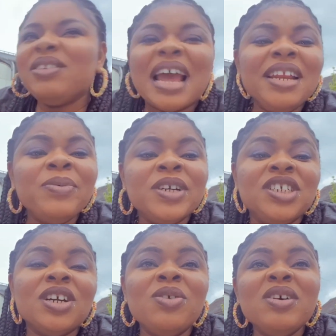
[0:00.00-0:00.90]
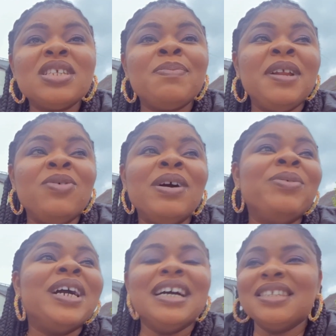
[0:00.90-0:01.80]
Anyway, she always play where
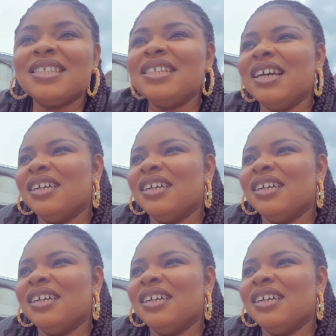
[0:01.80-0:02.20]
we can see her.